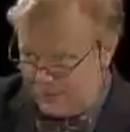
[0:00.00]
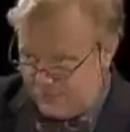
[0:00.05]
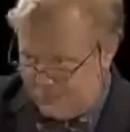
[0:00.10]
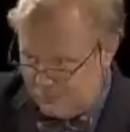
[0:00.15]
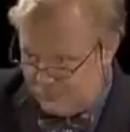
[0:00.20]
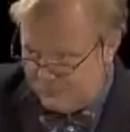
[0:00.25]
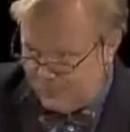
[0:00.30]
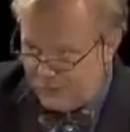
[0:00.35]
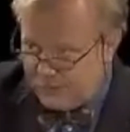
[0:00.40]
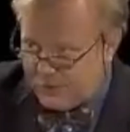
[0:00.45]

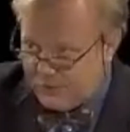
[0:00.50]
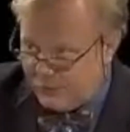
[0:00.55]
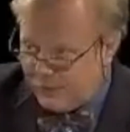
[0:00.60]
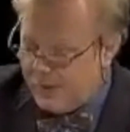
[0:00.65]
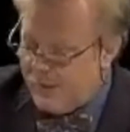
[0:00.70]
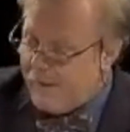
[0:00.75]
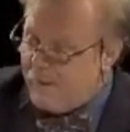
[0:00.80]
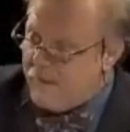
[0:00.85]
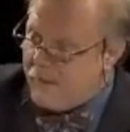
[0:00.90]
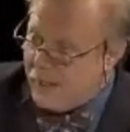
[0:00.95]
Very good.
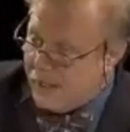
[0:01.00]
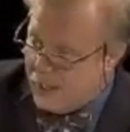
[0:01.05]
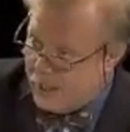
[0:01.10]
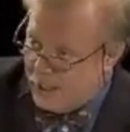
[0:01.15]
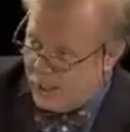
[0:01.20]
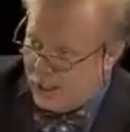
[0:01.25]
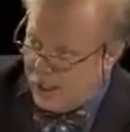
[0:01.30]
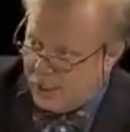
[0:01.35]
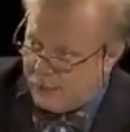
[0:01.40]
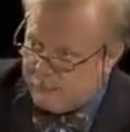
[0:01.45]

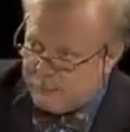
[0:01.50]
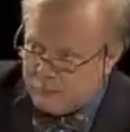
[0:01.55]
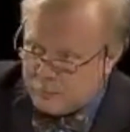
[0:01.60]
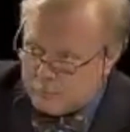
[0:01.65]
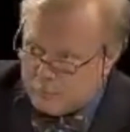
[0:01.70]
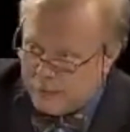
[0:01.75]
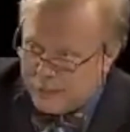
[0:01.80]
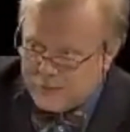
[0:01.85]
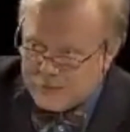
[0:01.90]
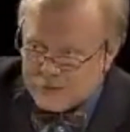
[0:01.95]
If you
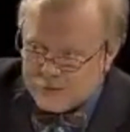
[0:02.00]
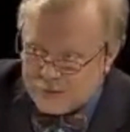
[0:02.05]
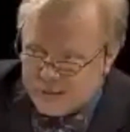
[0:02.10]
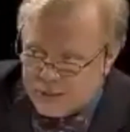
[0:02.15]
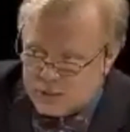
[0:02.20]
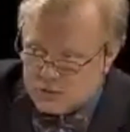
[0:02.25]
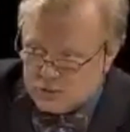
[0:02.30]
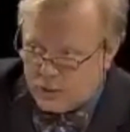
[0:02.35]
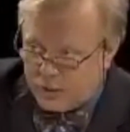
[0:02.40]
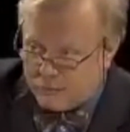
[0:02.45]
would play the
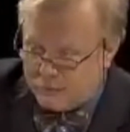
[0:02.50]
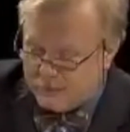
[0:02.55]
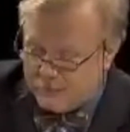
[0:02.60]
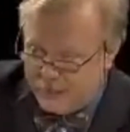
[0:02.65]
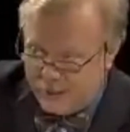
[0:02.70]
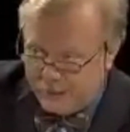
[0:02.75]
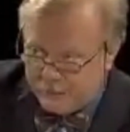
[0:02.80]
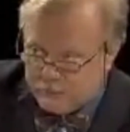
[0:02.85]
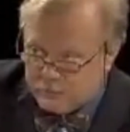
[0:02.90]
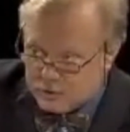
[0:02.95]
C sharp and
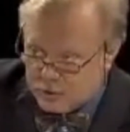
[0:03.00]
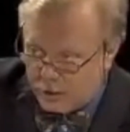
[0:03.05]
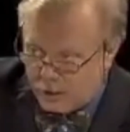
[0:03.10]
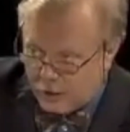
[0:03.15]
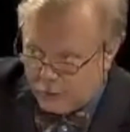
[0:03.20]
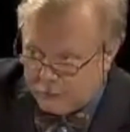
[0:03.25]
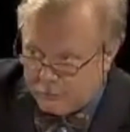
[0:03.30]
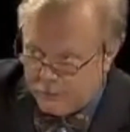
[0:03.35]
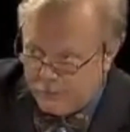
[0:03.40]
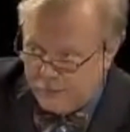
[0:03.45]
the F
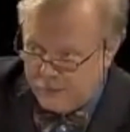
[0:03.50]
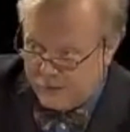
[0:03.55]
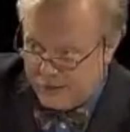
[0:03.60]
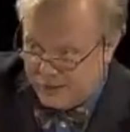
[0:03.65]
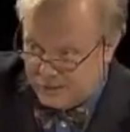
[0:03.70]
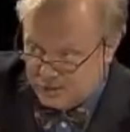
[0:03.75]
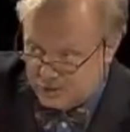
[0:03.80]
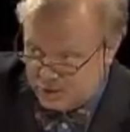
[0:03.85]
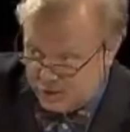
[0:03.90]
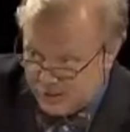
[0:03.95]
sharp
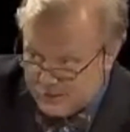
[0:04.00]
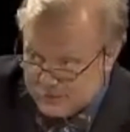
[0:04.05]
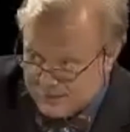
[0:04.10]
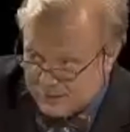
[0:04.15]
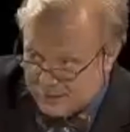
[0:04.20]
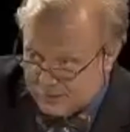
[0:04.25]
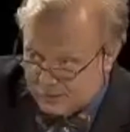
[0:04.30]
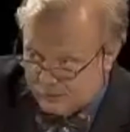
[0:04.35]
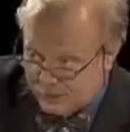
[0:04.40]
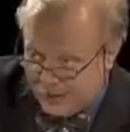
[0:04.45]
in just
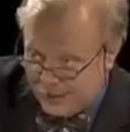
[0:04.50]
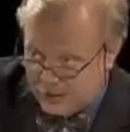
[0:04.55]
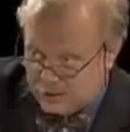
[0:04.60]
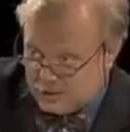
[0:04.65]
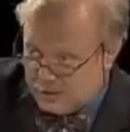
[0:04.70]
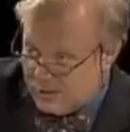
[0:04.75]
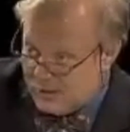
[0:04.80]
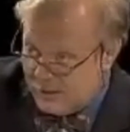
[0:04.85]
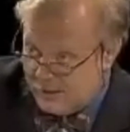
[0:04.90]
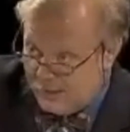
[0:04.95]

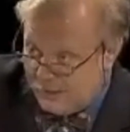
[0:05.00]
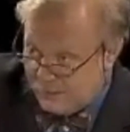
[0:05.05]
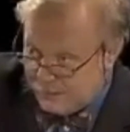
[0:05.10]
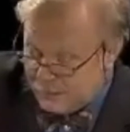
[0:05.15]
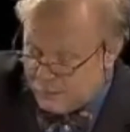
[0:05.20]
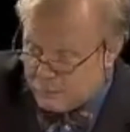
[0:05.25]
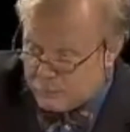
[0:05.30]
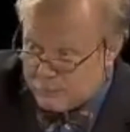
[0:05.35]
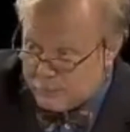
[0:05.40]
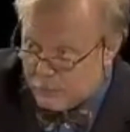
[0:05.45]
intonation,
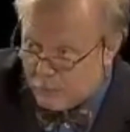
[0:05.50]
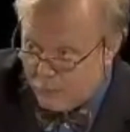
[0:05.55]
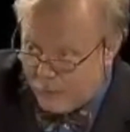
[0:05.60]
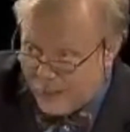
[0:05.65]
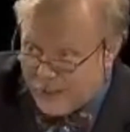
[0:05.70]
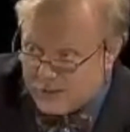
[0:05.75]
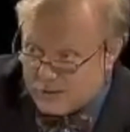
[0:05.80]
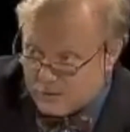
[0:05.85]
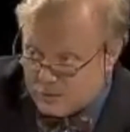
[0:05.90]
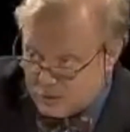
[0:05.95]
they would be
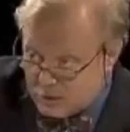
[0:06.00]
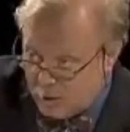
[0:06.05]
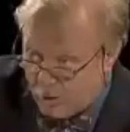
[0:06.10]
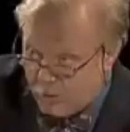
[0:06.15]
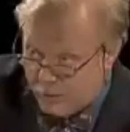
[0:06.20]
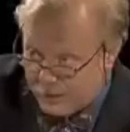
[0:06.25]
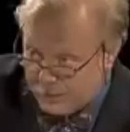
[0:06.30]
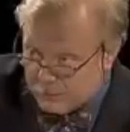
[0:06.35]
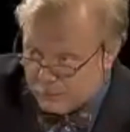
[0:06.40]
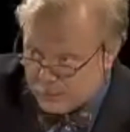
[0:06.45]
way too
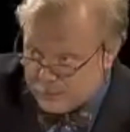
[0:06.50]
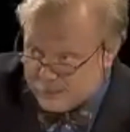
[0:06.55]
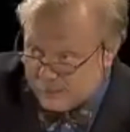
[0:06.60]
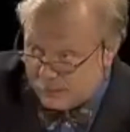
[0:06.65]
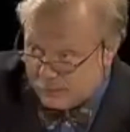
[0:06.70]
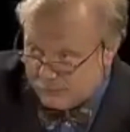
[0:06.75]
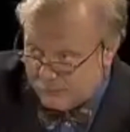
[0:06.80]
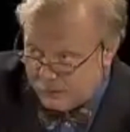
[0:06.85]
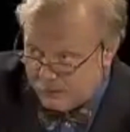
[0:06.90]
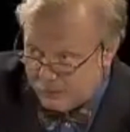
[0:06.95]
low and it would
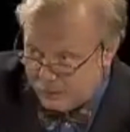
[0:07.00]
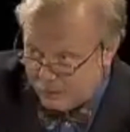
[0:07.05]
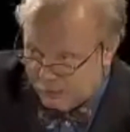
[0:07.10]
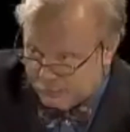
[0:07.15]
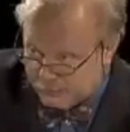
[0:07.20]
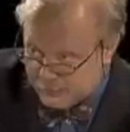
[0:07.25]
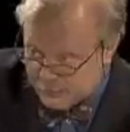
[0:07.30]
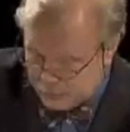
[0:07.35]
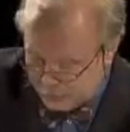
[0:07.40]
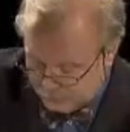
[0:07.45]
sound very out
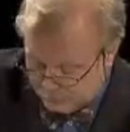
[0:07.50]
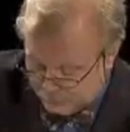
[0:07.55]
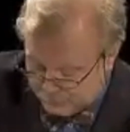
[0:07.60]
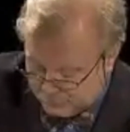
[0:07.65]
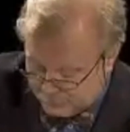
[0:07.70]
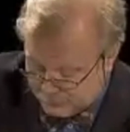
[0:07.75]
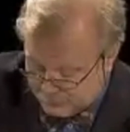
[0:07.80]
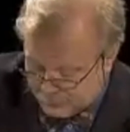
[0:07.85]
of tune.